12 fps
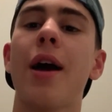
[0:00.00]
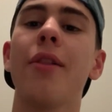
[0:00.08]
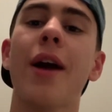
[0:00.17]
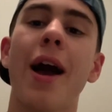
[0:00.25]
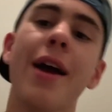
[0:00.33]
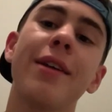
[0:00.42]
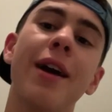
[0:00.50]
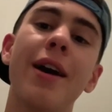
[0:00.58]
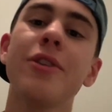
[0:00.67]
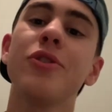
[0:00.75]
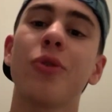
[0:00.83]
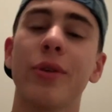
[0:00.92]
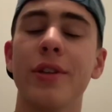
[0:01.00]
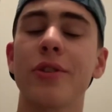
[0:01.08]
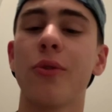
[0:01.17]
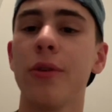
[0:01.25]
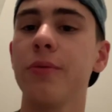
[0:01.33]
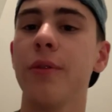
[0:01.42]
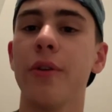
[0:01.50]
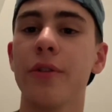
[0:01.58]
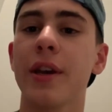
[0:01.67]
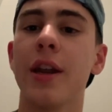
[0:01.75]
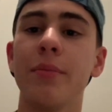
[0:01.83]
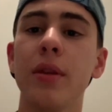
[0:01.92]
I enjoy discourse with those
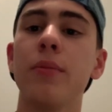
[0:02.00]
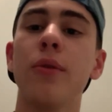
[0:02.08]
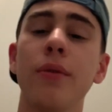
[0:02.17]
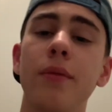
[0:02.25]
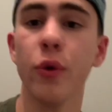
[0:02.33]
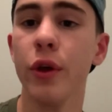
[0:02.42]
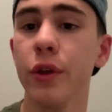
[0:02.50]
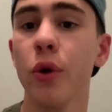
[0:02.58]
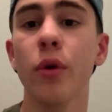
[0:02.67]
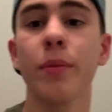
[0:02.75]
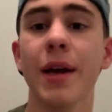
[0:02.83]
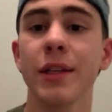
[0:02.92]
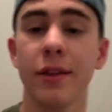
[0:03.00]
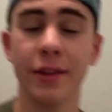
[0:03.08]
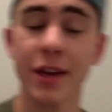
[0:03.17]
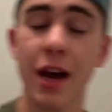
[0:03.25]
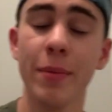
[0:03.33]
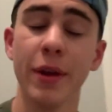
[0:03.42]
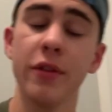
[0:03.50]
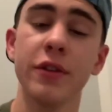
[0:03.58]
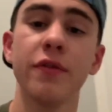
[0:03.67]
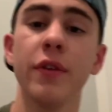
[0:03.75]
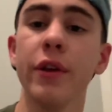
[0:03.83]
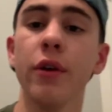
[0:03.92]
kind of people. Anyway, going back to the topic of this
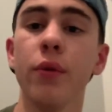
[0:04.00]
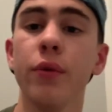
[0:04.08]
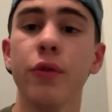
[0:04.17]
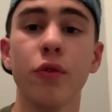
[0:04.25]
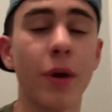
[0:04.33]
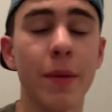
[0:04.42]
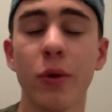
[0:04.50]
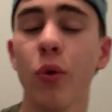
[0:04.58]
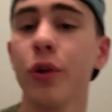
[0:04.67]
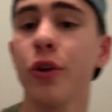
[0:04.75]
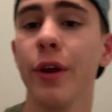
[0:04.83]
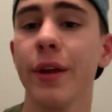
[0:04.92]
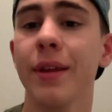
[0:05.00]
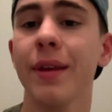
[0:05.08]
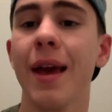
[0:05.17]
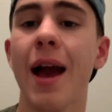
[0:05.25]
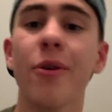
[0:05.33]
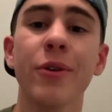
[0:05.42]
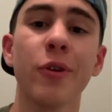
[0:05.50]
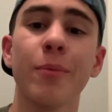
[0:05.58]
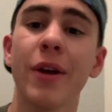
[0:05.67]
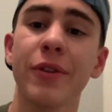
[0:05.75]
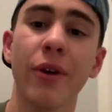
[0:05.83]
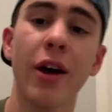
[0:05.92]
video, you might be wondering, how do your
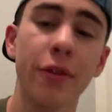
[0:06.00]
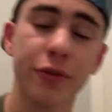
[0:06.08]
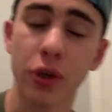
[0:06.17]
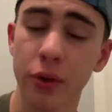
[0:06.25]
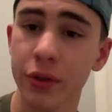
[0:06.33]
mental health struggles